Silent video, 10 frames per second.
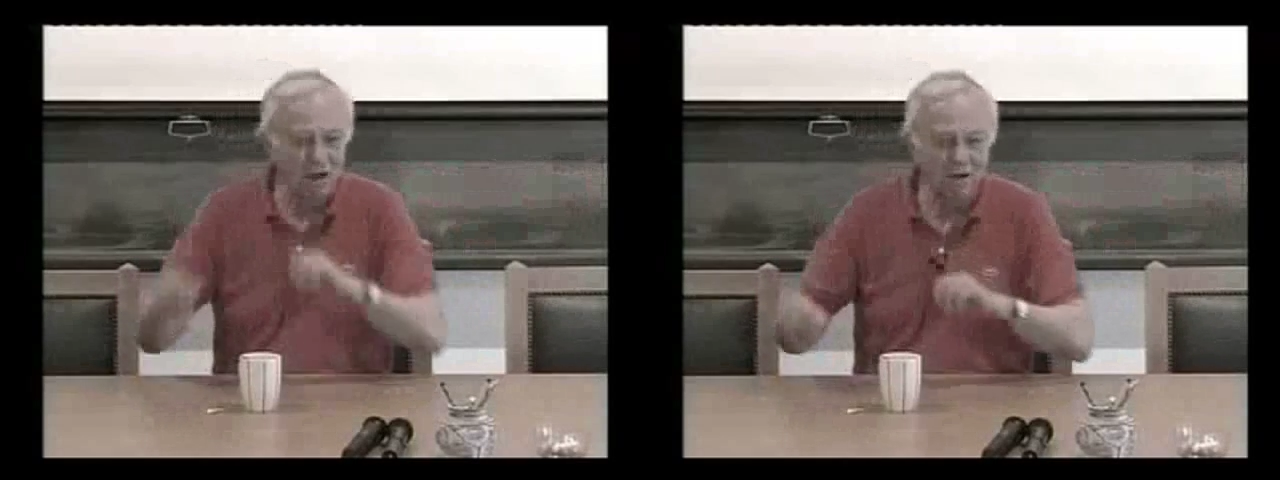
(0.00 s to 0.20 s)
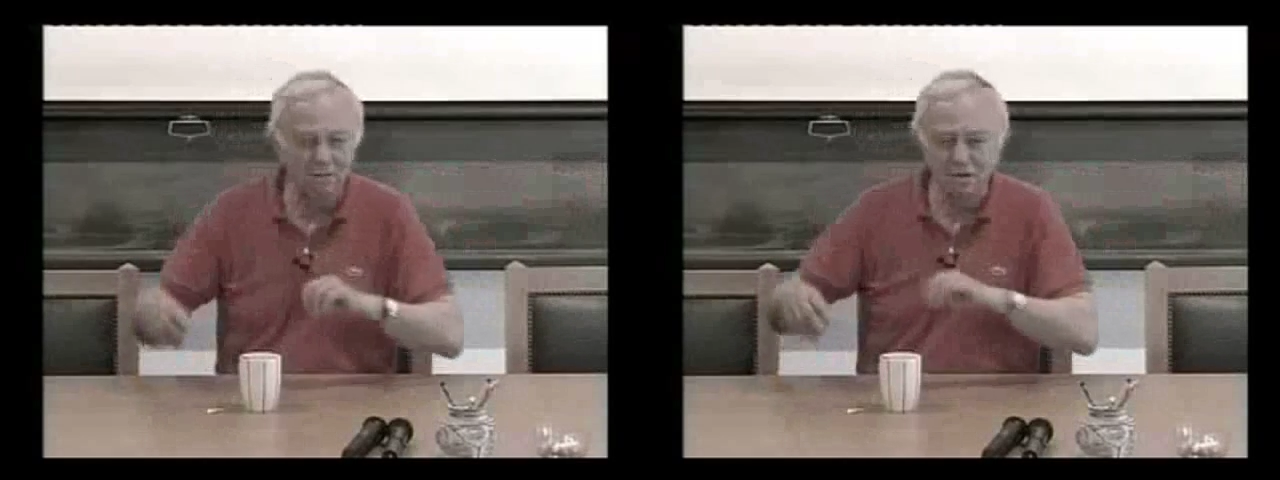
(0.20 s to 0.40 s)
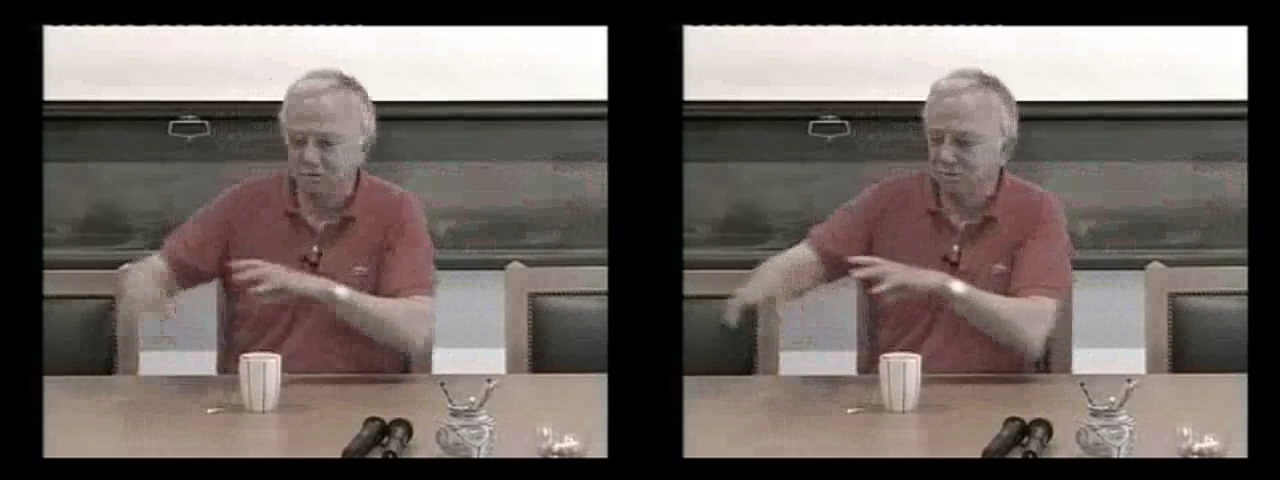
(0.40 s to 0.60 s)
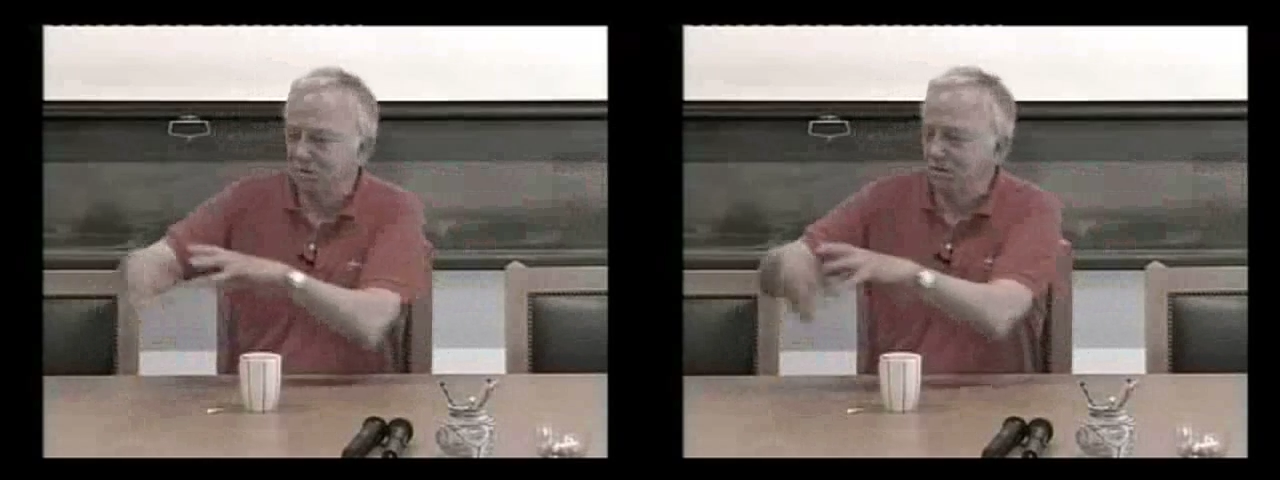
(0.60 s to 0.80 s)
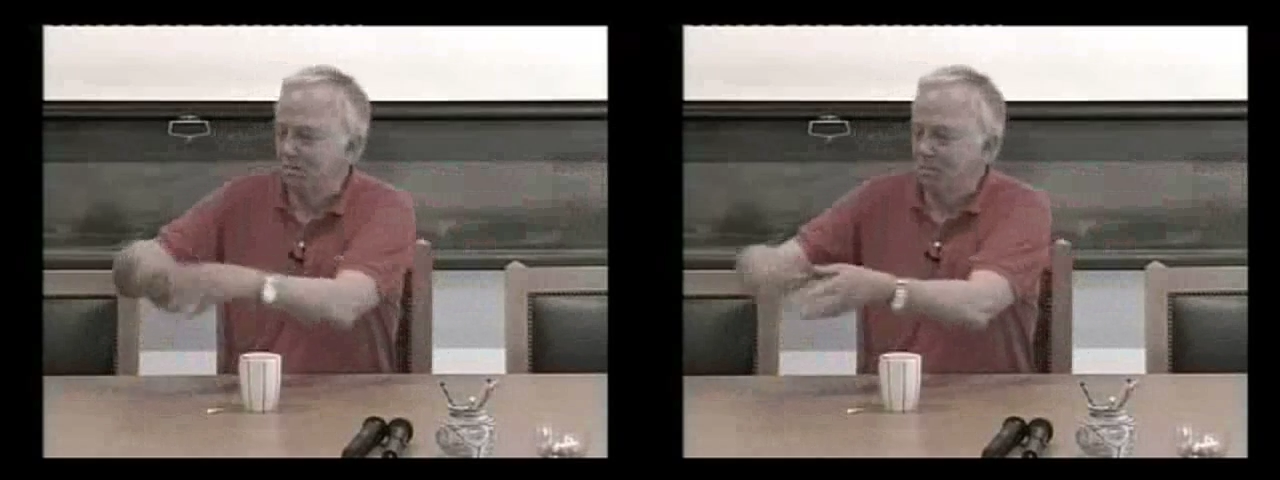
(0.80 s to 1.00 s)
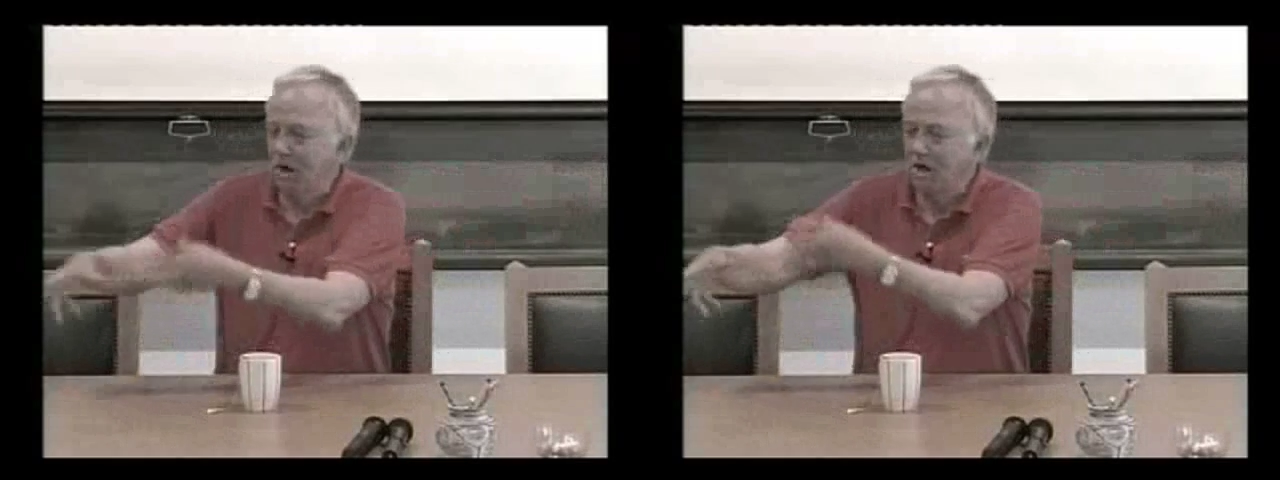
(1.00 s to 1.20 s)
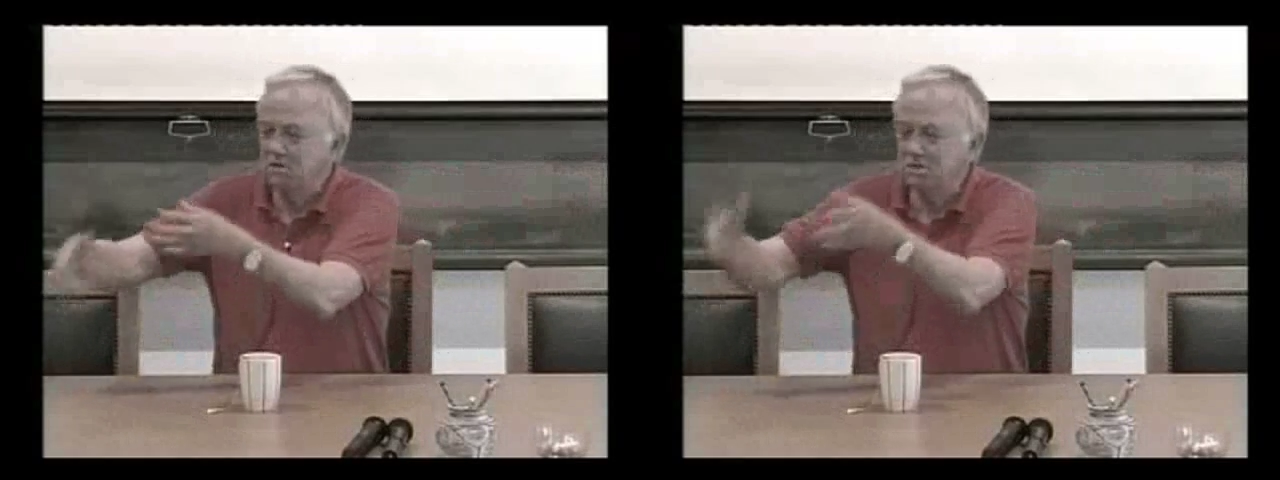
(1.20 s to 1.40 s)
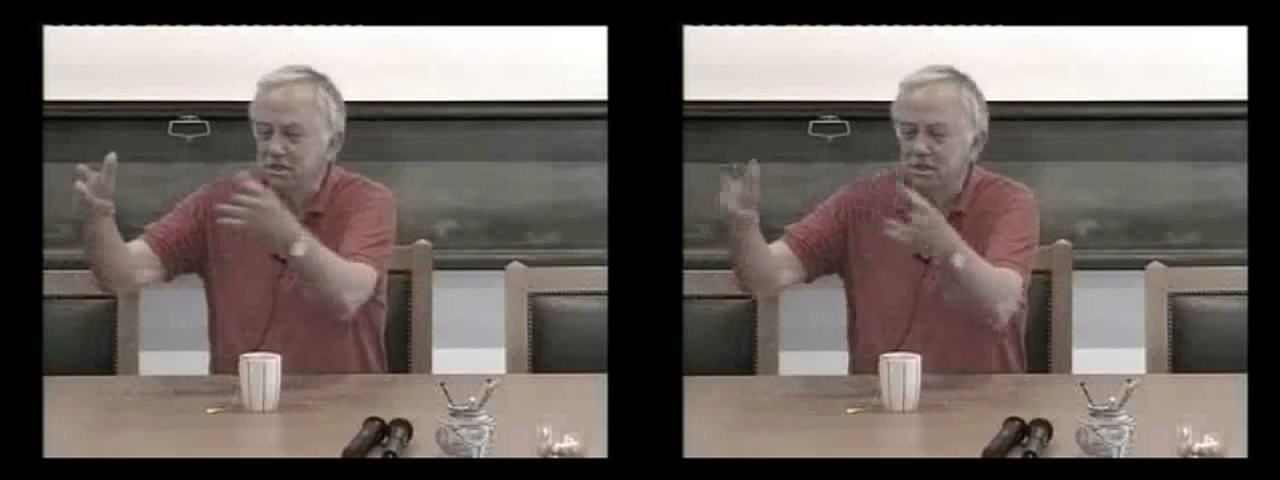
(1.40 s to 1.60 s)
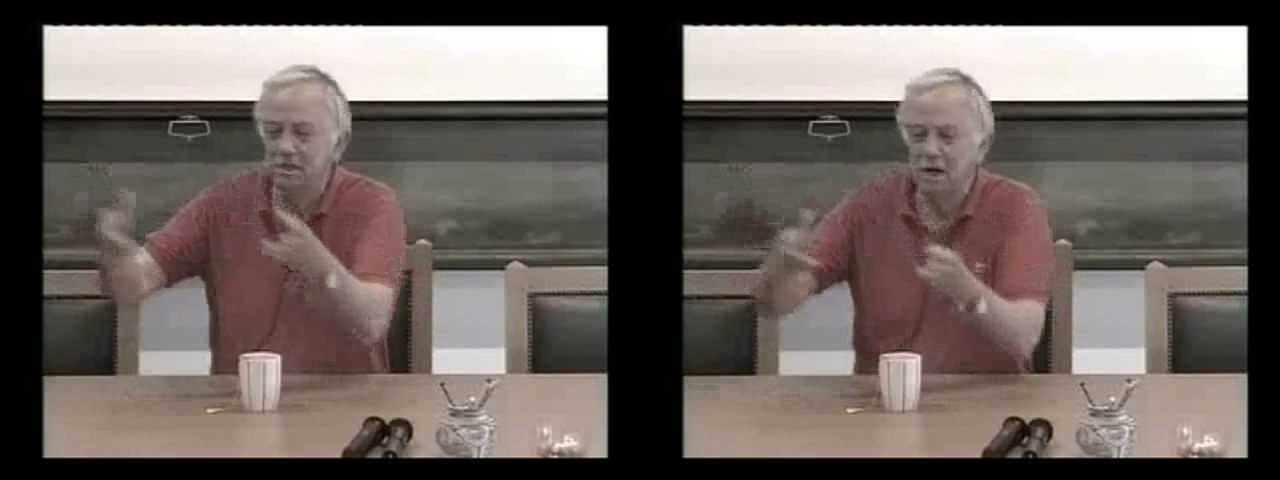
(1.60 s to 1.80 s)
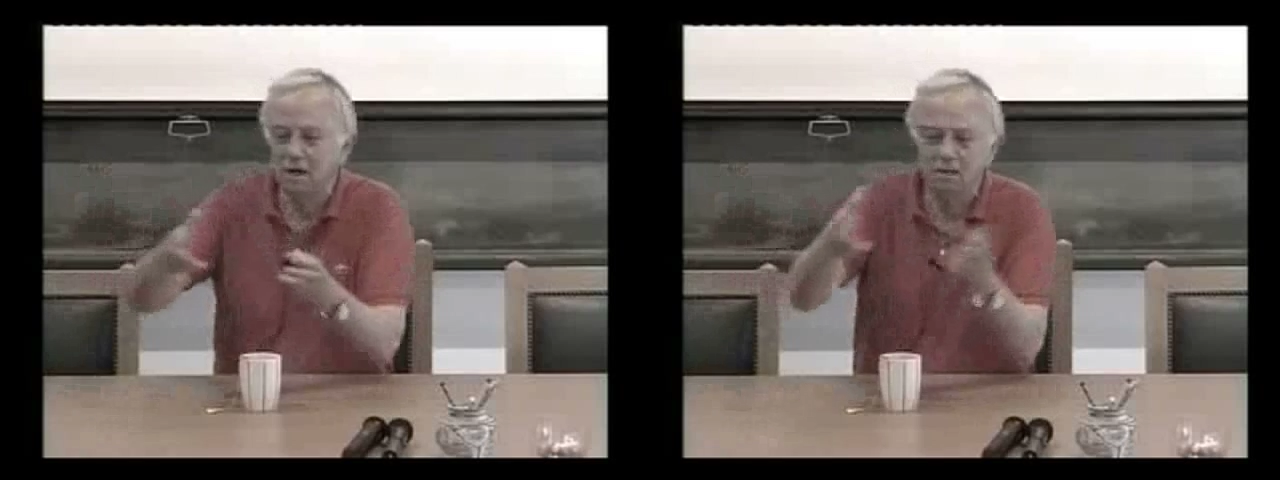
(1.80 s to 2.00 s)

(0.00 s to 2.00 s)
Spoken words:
animals, with plants and things like